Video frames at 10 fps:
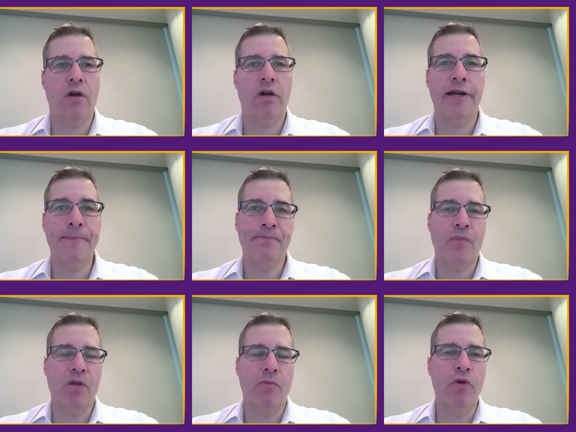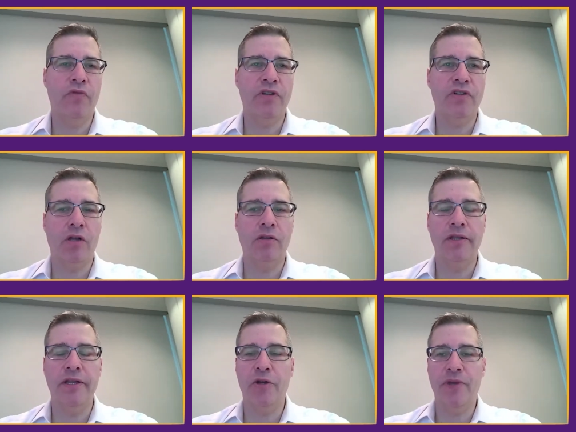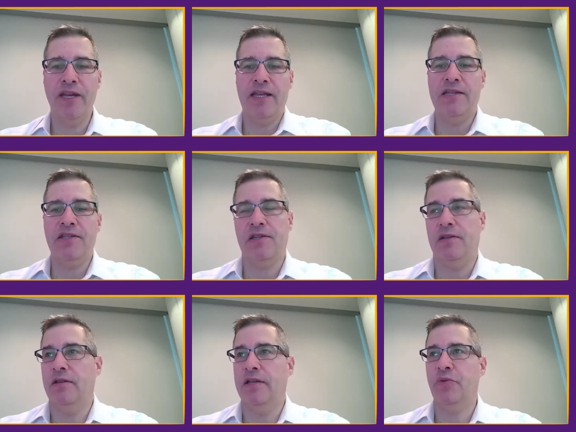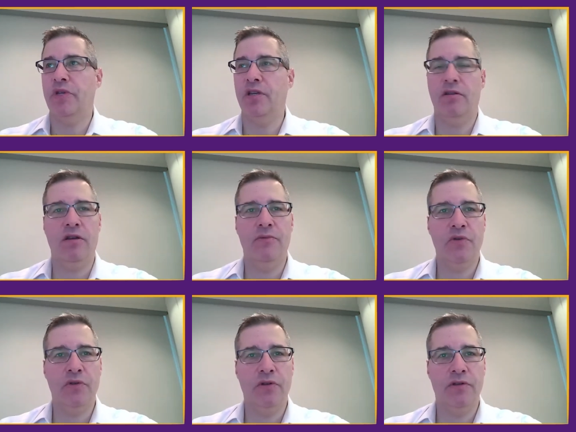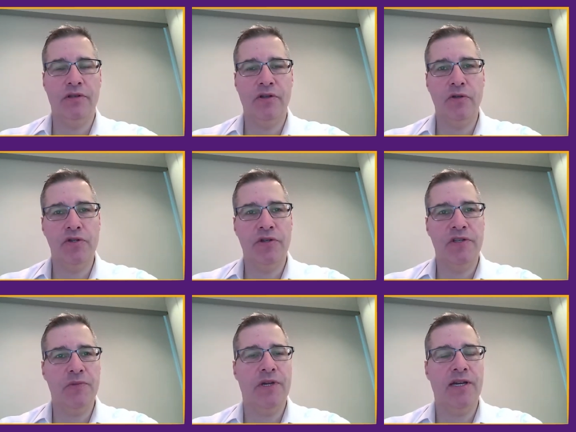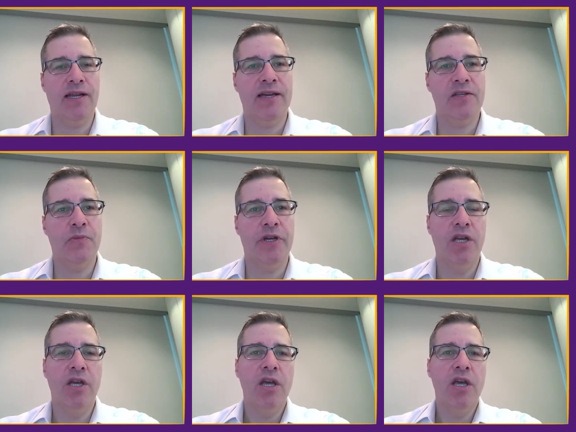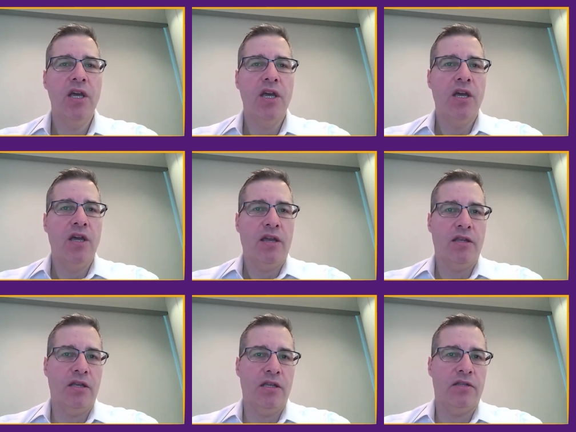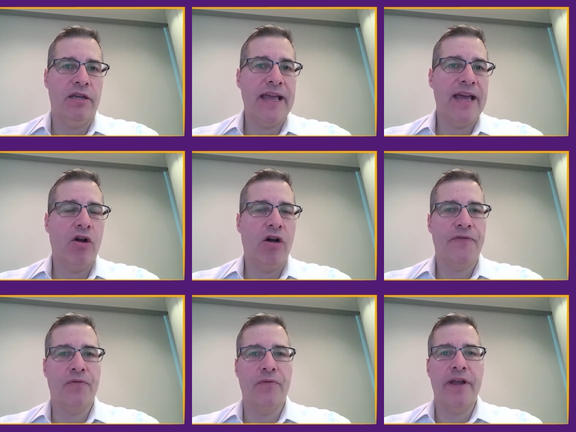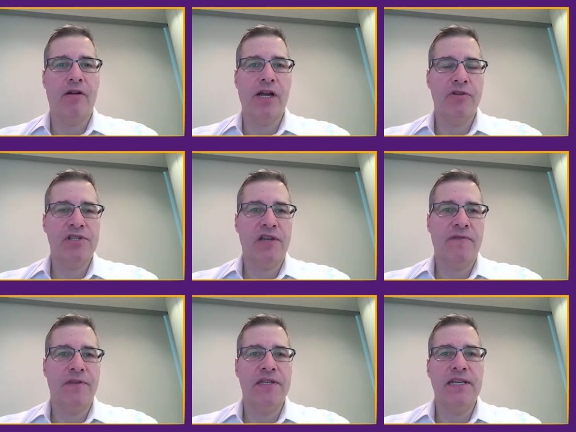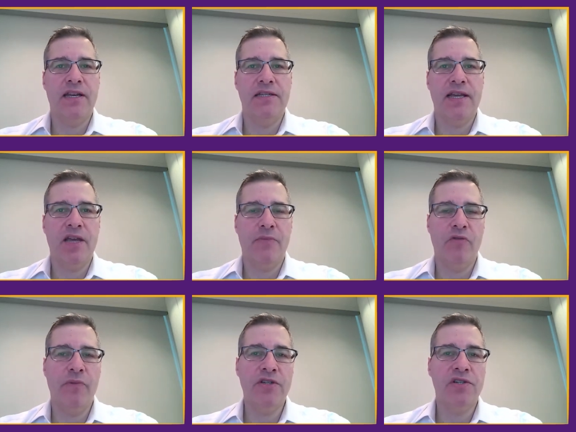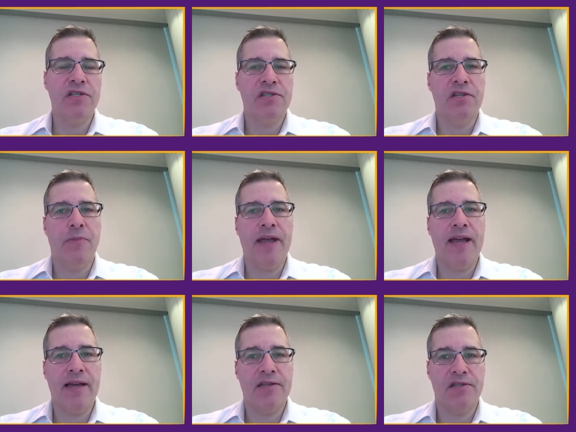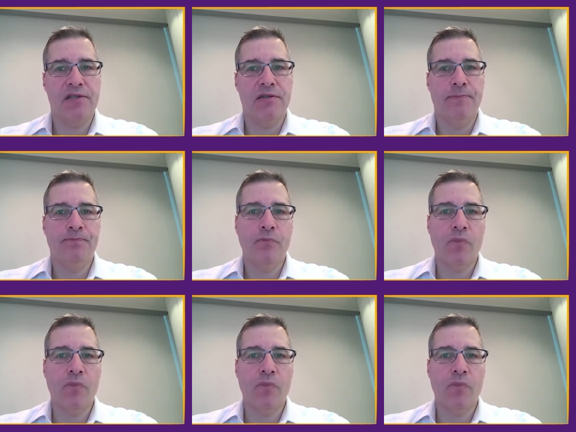All right, moving a little bit east as we come to the conclusion of this podcast, but. It, again, off the radar, I would say, from the day to day. You've mentioned this in the past